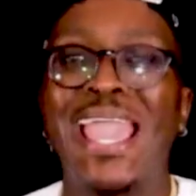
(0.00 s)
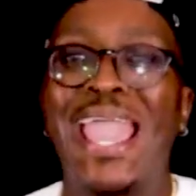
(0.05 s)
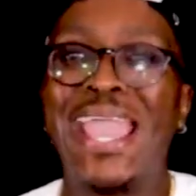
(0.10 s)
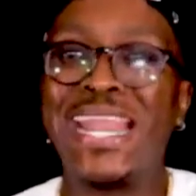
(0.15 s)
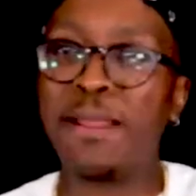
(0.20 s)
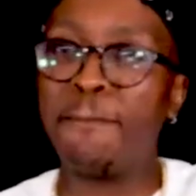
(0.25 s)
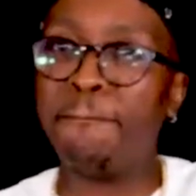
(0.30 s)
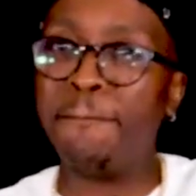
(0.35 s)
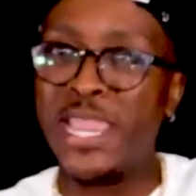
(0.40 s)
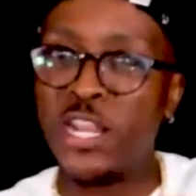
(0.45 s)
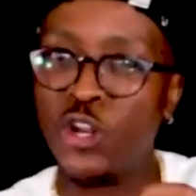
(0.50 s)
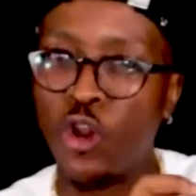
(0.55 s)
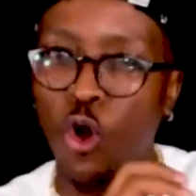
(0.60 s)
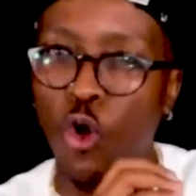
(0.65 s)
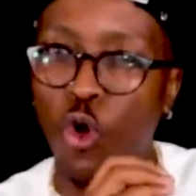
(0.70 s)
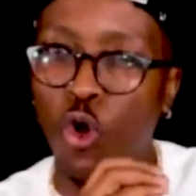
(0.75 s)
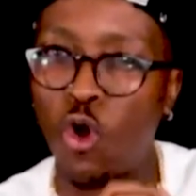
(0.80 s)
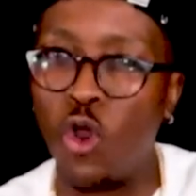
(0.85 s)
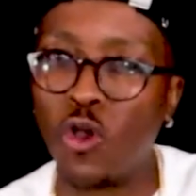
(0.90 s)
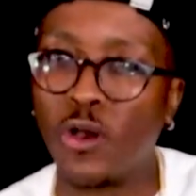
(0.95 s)
And it may not
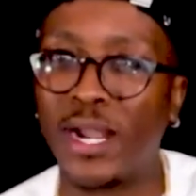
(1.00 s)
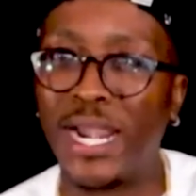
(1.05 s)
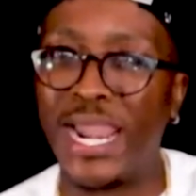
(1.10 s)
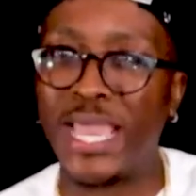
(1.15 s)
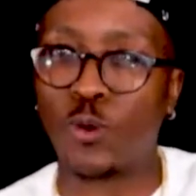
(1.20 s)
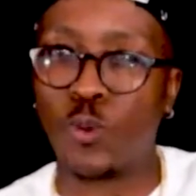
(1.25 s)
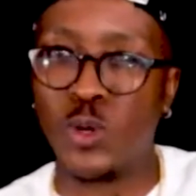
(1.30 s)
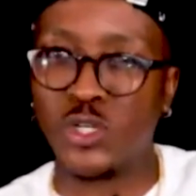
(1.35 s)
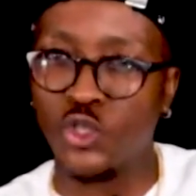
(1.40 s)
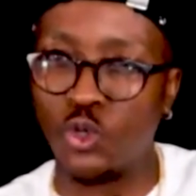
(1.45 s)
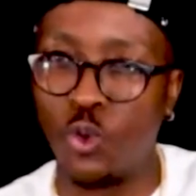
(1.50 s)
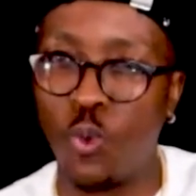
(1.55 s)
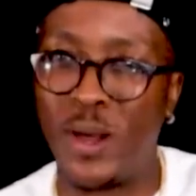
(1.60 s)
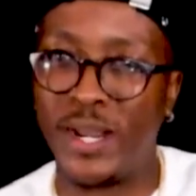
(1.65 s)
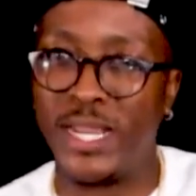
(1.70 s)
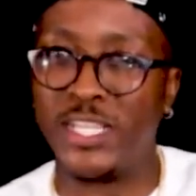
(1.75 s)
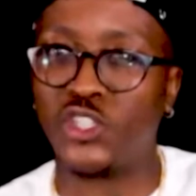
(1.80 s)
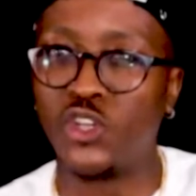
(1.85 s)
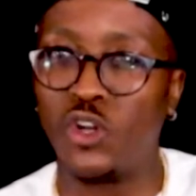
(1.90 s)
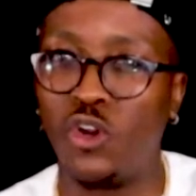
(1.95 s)
look like what you
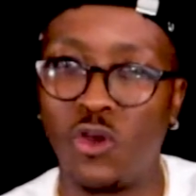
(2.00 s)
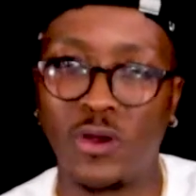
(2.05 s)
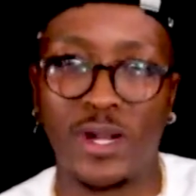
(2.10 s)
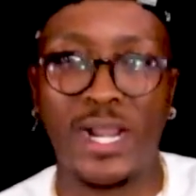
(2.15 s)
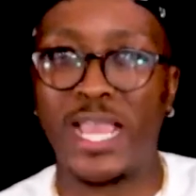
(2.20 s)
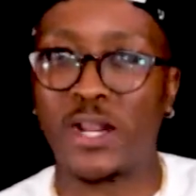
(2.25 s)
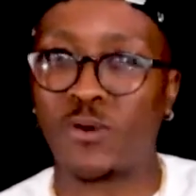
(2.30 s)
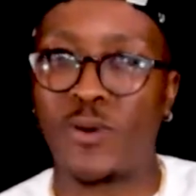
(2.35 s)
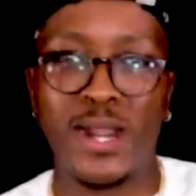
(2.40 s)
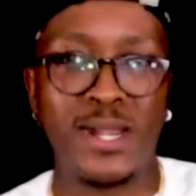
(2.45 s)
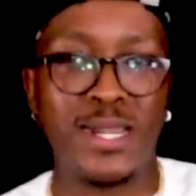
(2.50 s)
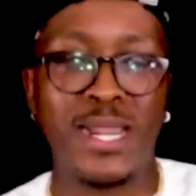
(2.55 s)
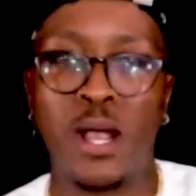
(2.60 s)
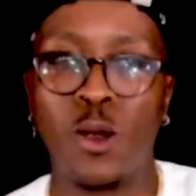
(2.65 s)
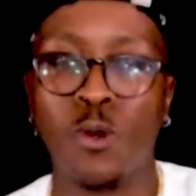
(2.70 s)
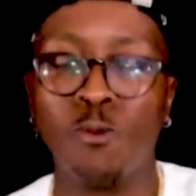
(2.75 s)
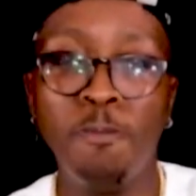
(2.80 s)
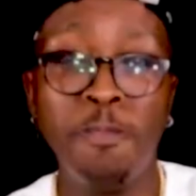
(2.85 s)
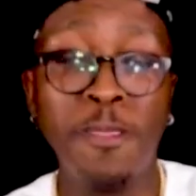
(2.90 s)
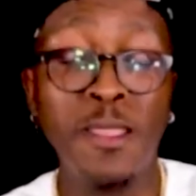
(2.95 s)
want it to look like right
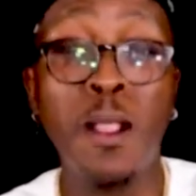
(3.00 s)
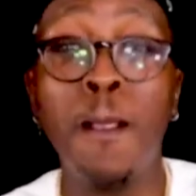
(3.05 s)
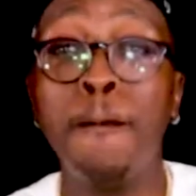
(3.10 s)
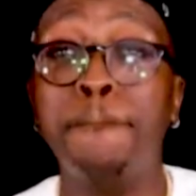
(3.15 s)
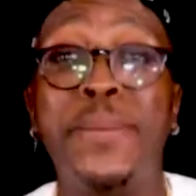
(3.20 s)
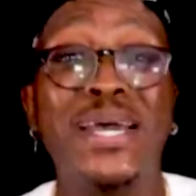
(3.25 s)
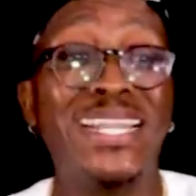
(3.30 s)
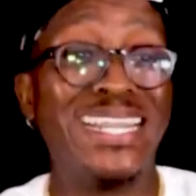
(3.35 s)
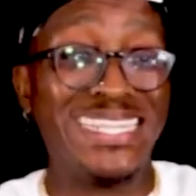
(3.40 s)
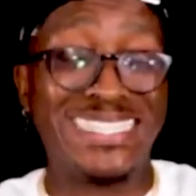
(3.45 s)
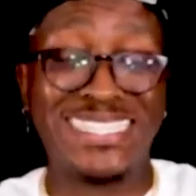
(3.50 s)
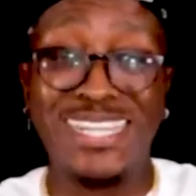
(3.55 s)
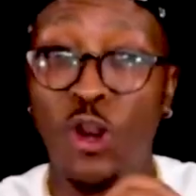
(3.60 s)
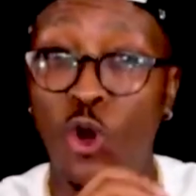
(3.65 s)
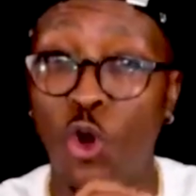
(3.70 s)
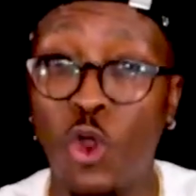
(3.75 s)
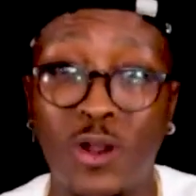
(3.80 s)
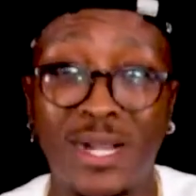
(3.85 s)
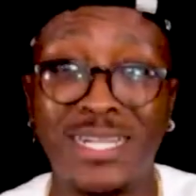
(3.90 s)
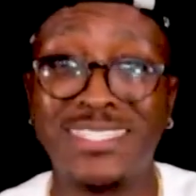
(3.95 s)
now, but it
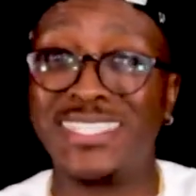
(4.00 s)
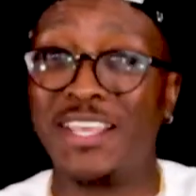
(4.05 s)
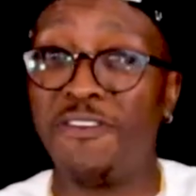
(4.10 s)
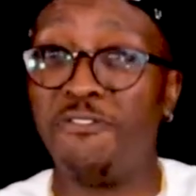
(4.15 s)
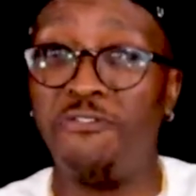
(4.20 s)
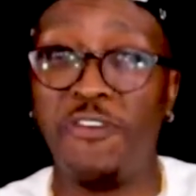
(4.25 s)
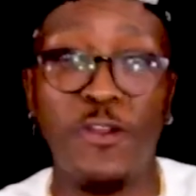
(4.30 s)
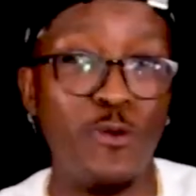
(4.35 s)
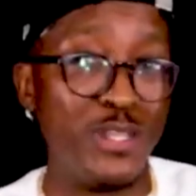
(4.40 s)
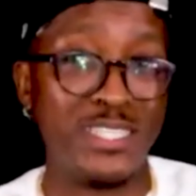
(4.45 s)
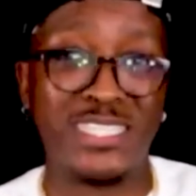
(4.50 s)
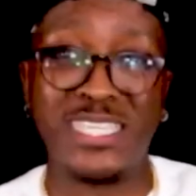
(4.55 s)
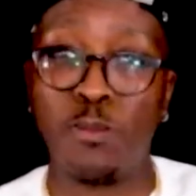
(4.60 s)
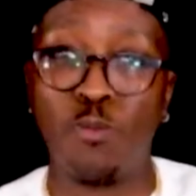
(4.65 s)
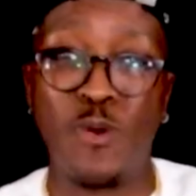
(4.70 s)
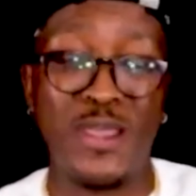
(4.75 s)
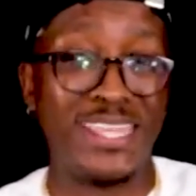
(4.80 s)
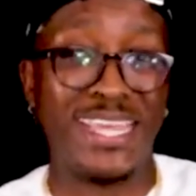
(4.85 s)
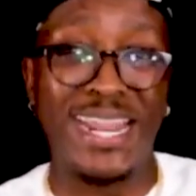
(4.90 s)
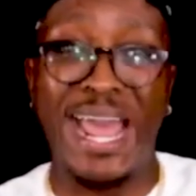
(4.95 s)
looks the very
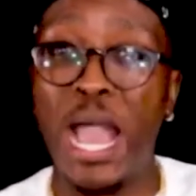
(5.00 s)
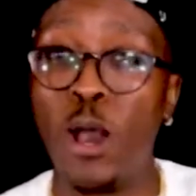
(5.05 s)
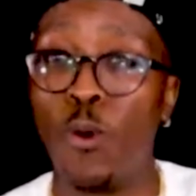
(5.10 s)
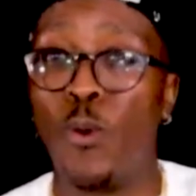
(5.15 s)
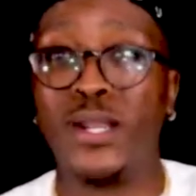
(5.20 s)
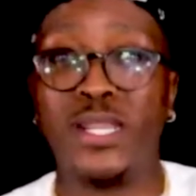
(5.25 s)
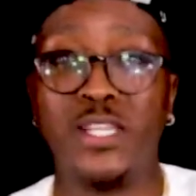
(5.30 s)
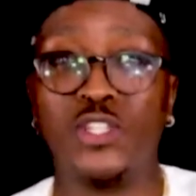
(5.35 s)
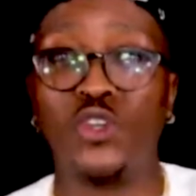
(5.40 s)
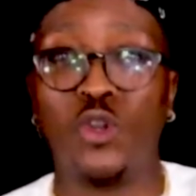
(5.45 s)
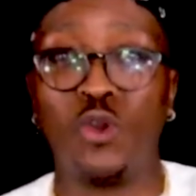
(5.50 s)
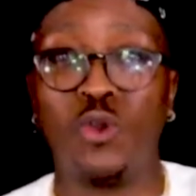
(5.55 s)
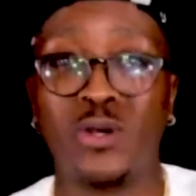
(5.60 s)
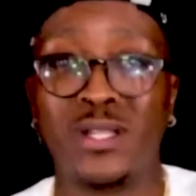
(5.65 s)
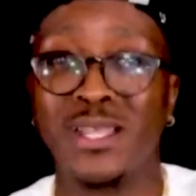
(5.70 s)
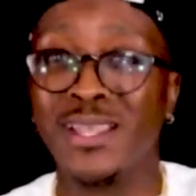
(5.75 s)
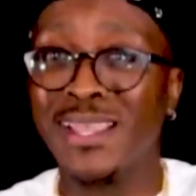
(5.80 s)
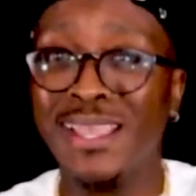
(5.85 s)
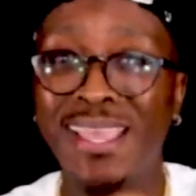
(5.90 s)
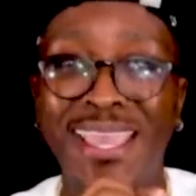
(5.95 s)
same way that I want it to
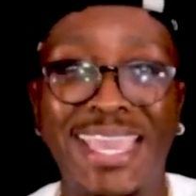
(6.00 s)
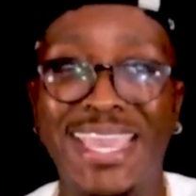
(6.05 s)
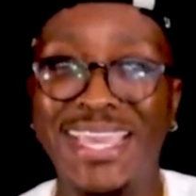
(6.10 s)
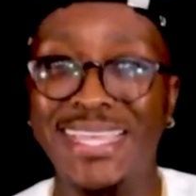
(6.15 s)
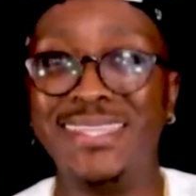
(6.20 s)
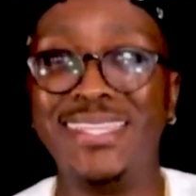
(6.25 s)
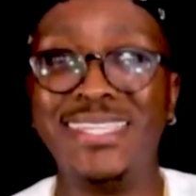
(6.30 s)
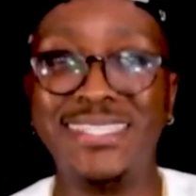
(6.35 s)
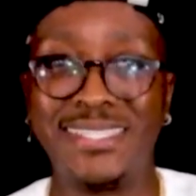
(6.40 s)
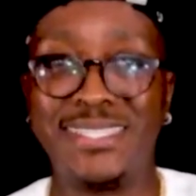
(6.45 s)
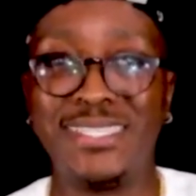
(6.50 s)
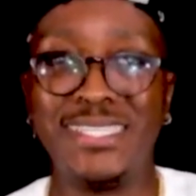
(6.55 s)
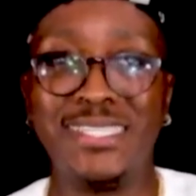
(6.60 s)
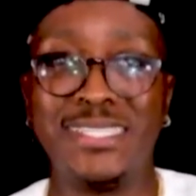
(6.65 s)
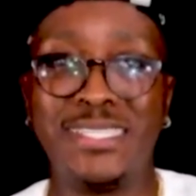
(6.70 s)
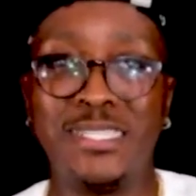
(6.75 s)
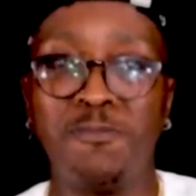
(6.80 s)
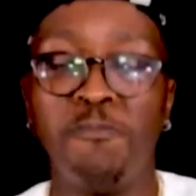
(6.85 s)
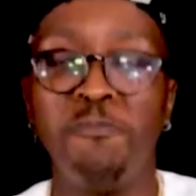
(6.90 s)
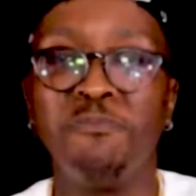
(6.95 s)
look in this
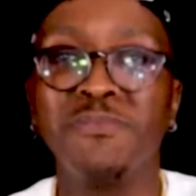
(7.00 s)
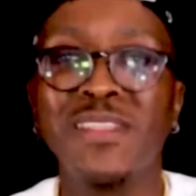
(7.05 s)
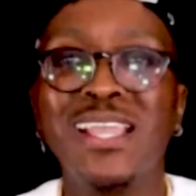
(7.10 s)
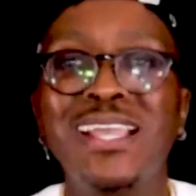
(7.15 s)
season.